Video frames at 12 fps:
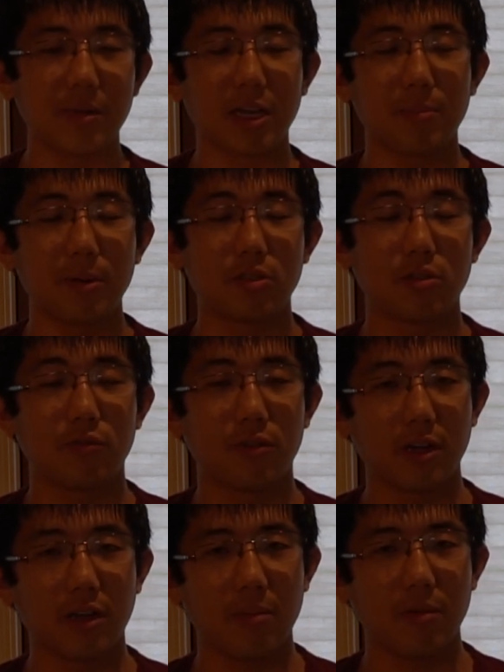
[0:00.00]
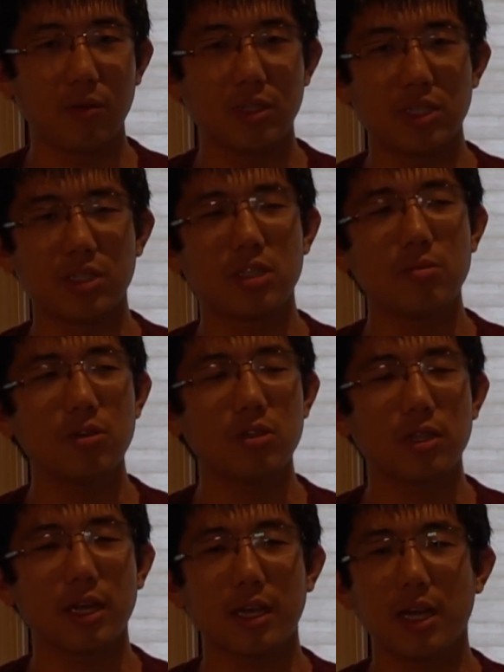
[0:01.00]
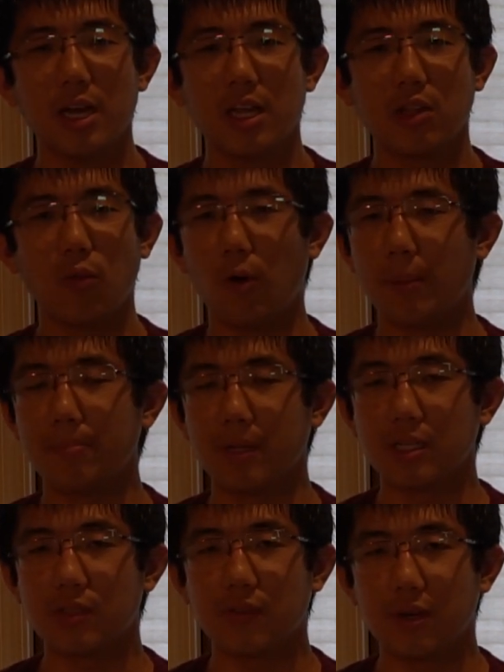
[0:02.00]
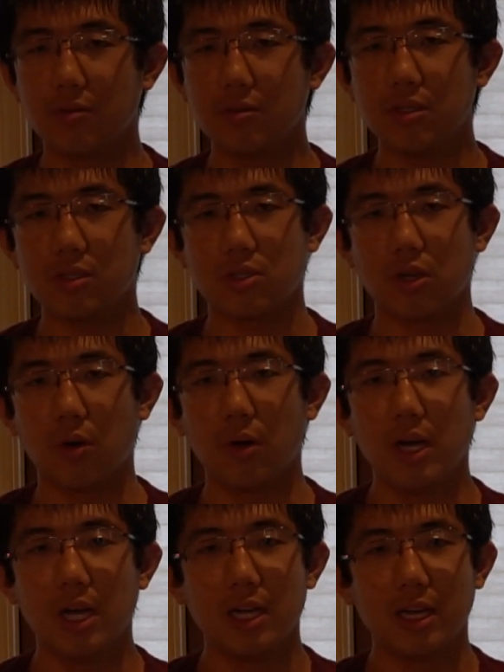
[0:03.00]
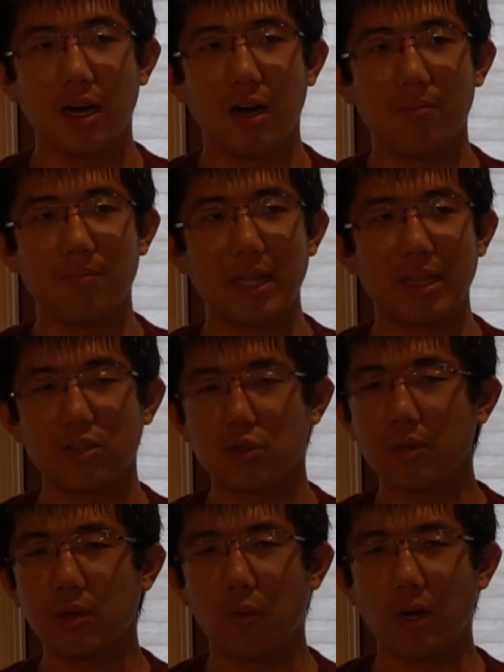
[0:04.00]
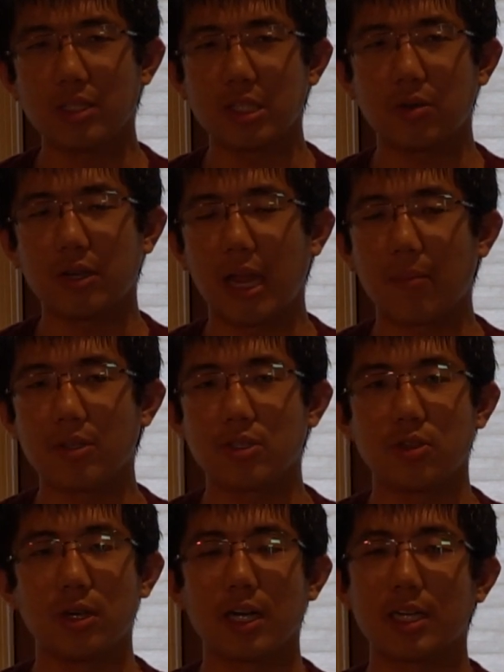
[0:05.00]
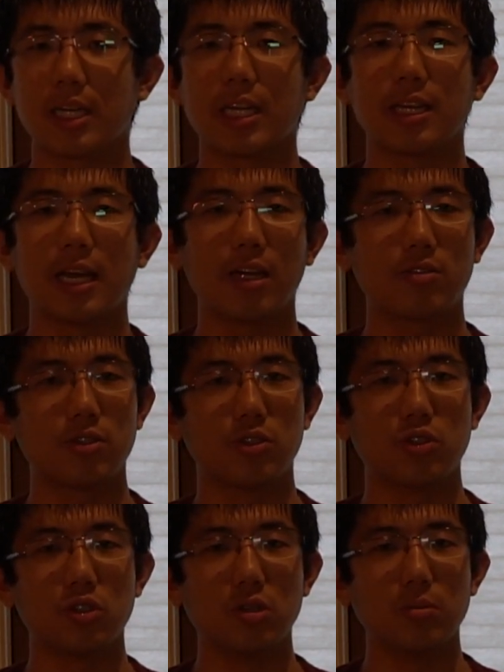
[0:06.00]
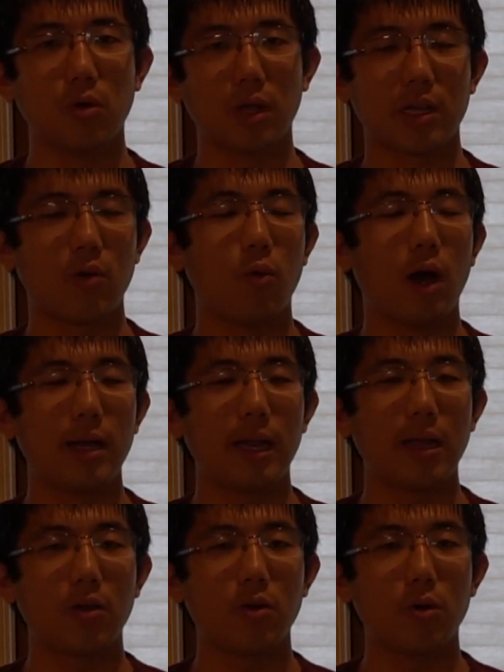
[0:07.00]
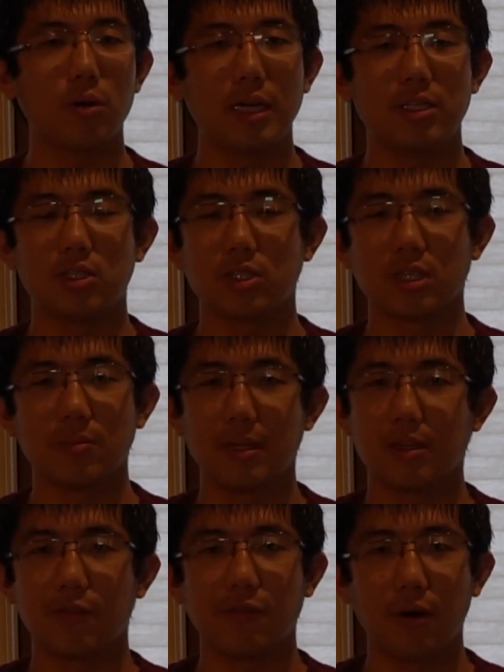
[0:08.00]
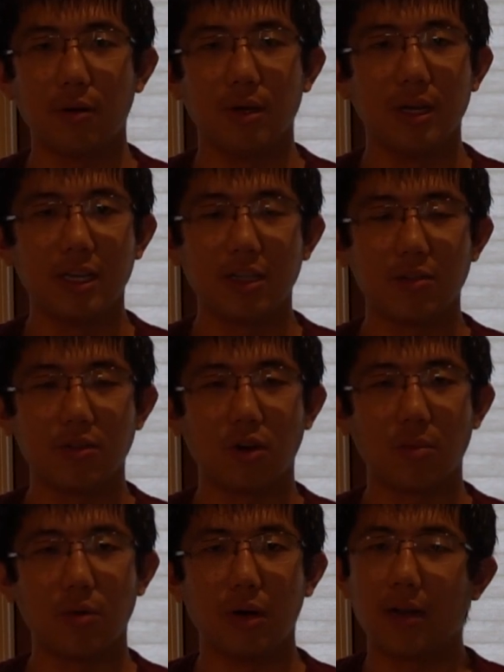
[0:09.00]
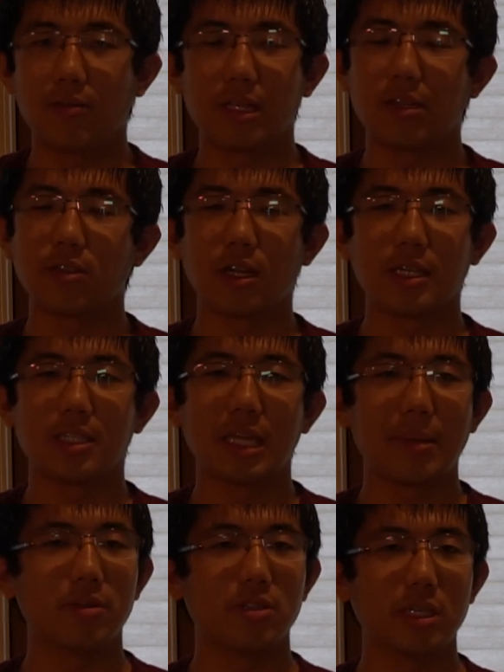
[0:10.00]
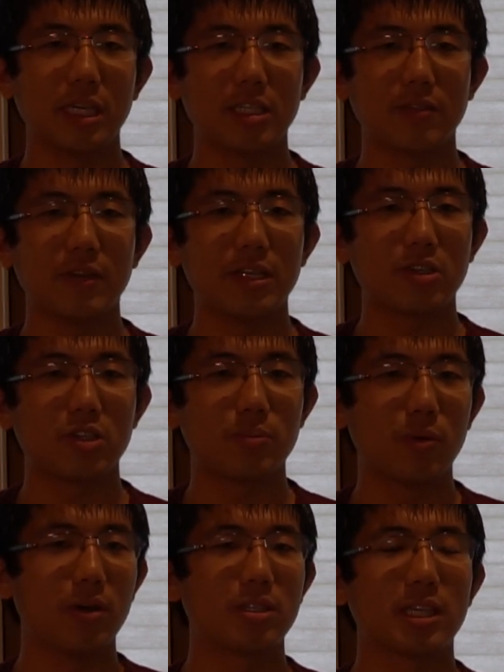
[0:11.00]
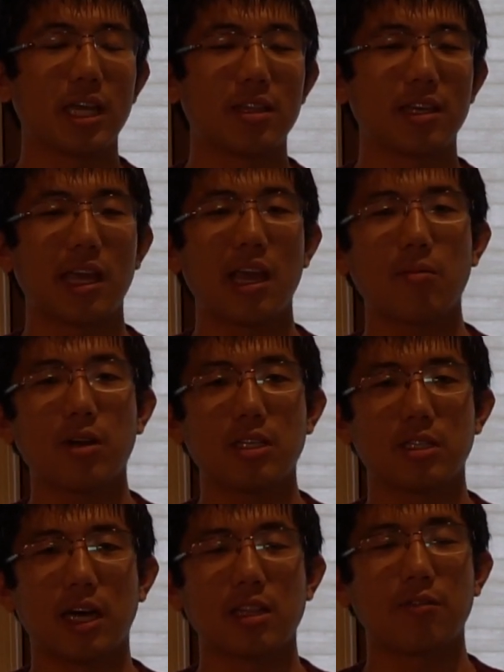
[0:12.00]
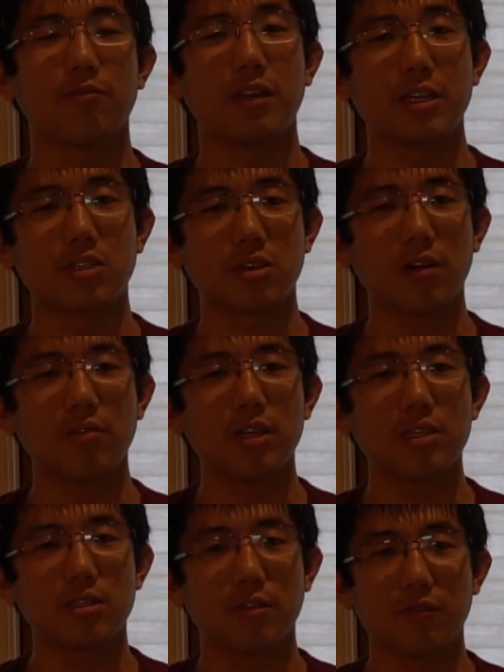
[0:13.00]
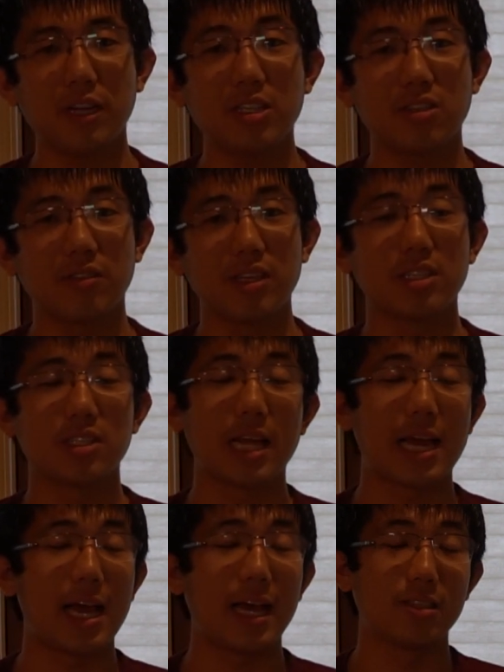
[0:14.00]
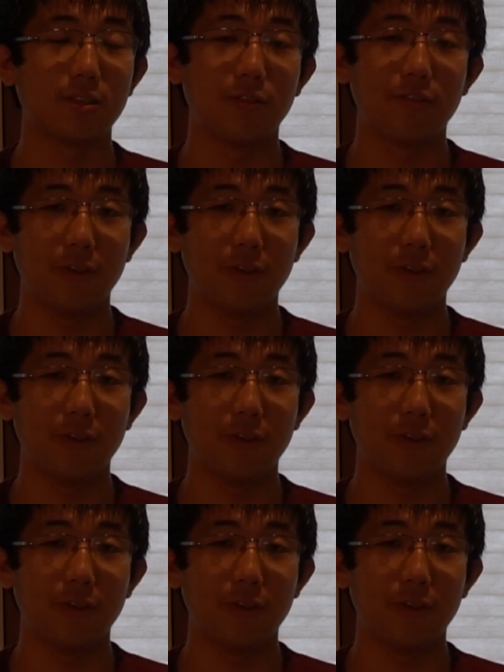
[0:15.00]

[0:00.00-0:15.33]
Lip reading: megapixel front camera, which is similar to like the OnePlus phones. So there's only one single camera, so you're not going to get that extra zoom or like a wide angle. It's just going to be a default, normal. I don't think there's any stabilization features, but once again, the camera is not the feature of this. The feature of this is that it has a